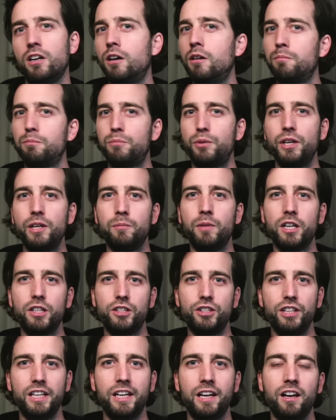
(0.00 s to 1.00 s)
pretty
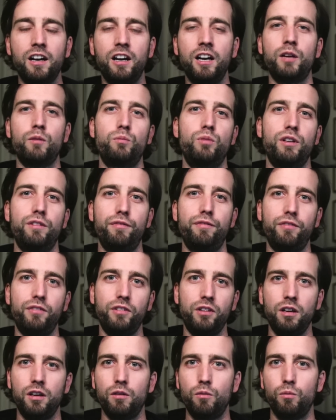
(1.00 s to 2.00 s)
much in line with
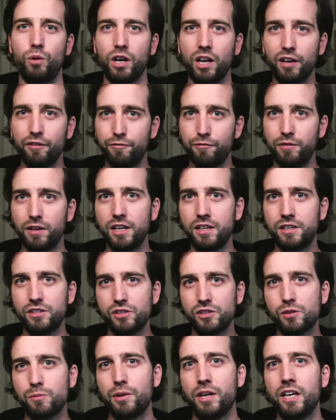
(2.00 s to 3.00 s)
what I've
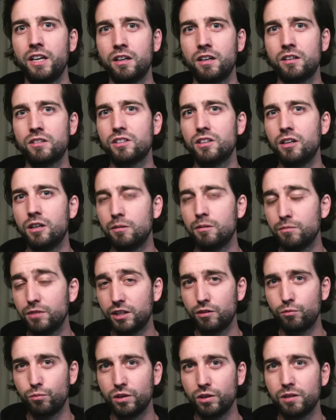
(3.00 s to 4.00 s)
anticipated.
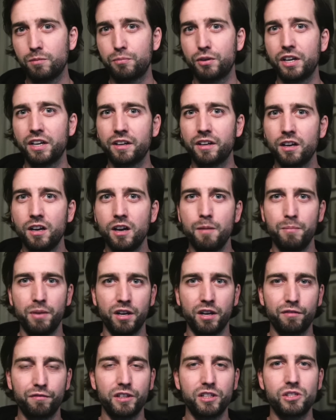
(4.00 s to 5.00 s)
It will bring
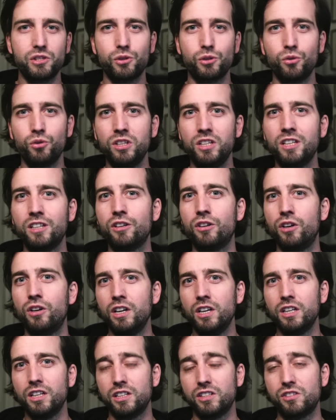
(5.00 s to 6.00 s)
benefits to NIO.
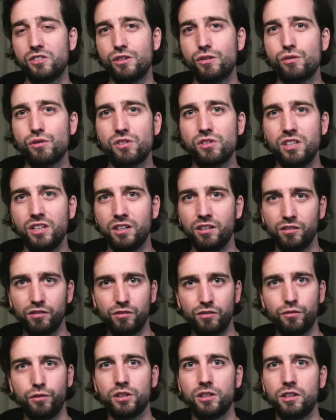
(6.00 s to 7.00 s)
It's interesting
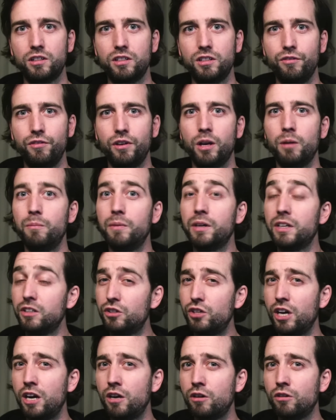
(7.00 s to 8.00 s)
for the development in
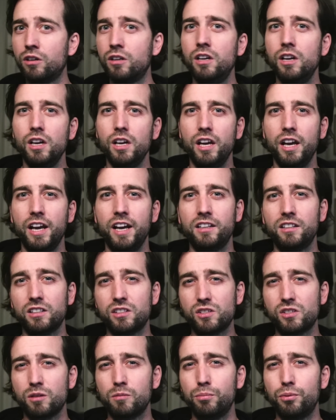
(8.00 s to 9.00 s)
general. And
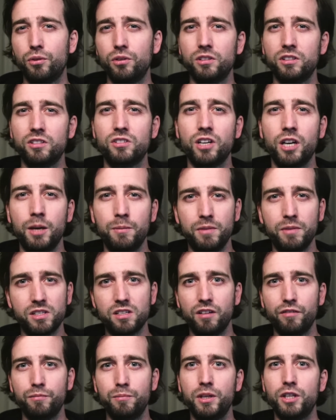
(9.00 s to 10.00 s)
at some point in time, as
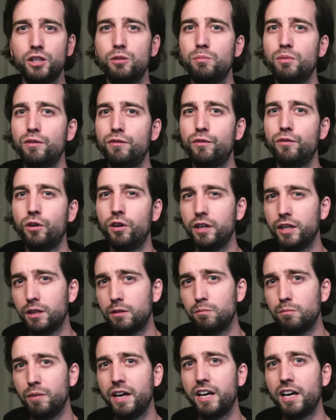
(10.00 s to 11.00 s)
I've mentioned before,
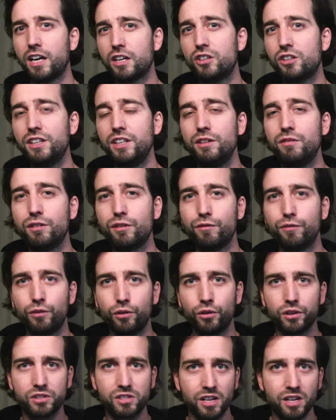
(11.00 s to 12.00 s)
it may actually even
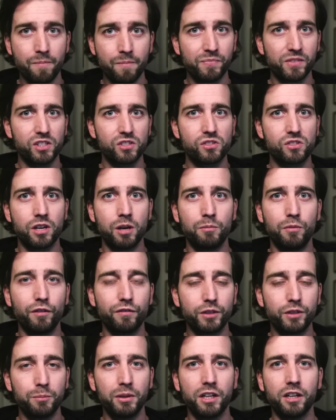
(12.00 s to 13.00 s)
force some
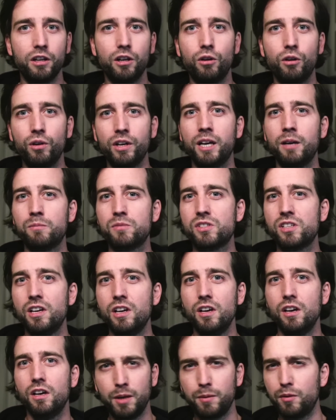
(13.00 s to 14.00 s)
of the bigger OEMs,
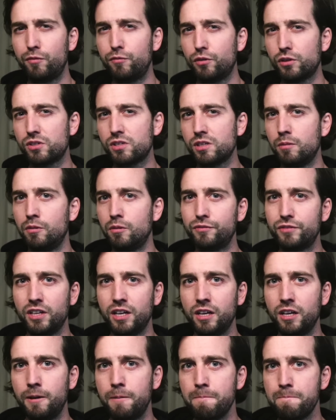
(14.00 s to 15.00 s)
maybe for some of
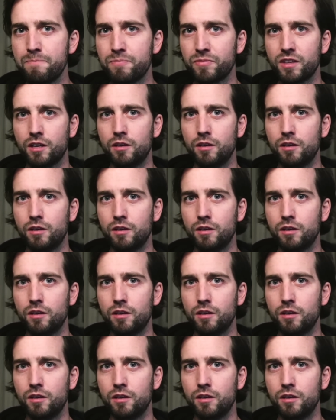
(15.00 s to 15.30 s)
their